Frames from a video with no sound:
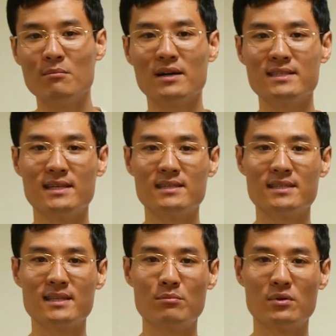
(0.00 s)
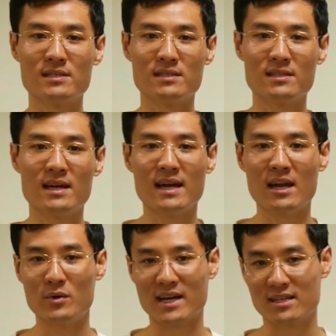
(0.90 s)
by sensing their presence
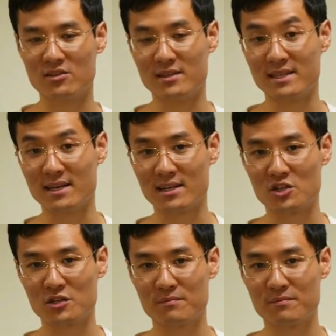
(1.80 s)
and reacting to their touch.